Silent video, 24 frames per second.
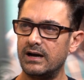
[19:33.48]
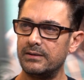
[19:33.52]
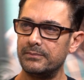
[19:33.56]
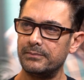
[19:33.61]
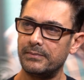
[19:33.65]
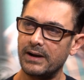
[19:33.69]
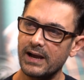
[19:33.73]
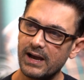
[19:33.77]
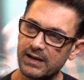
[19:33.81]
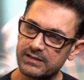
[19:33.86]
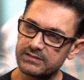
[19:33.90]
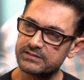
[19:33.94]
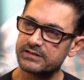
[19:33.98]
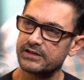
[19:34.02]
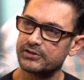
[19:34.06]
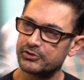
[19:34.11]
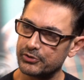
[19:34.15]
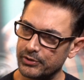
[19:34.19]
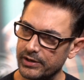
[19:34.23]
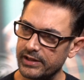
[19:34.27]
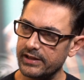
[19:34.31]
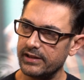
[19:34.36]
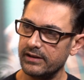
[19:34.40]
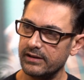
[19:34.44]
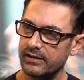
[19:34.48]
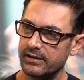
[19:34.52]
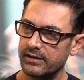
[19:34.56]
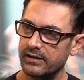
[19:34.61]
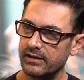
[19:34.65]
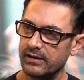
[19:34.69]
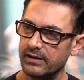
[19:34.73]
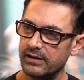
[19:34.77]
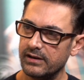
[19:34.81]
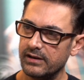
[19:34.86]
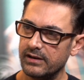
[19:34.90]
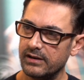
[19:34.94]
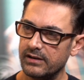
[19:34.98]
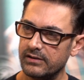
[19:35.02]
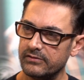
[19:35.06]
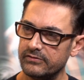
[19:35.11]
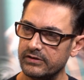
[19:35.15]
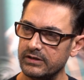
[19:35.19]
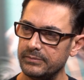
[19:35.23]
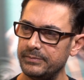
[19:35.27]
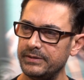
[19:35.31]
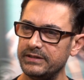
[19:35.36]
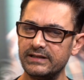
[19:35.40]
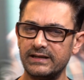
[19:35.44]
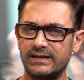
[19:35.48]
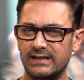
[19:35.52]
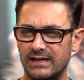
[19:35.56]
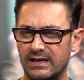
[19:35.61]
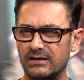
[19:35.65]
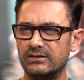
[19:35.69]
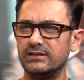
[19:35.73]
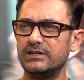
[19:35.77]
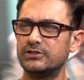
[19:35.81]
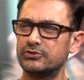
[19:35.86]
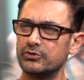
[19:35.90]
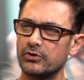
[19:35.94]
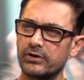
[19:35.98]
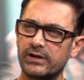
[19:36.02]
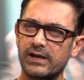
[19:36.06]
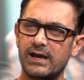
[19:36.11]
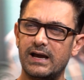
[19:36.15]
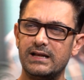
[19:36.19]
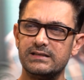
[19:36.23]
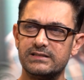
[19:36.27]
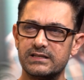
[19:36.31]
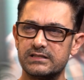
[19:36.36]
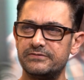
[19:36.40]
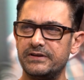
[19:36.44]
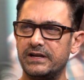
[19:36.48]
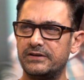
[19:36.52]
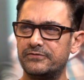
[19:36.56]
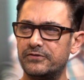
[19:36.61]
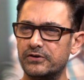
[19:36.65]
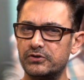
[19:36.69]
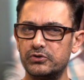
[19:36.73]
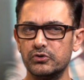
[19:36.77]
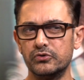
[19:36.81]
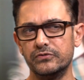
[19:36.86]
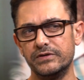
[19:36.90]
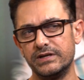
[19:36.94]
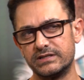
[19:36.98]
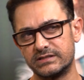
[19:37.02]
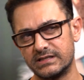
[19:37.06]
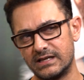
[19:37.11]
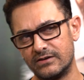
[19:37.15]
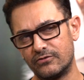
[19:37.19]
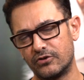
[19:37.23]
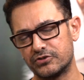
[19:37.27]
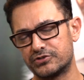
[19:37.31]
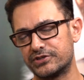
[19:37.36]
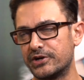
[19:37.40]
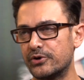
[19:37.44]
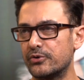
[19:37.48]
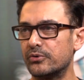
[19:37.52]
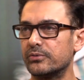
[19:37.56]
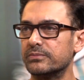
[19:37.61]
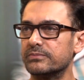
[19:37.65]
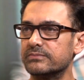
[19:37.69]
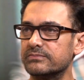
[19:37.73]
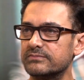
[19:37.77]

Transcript: My answer today will be that it's okay, I'll just wait for 2 weeks, I'll watch it at home.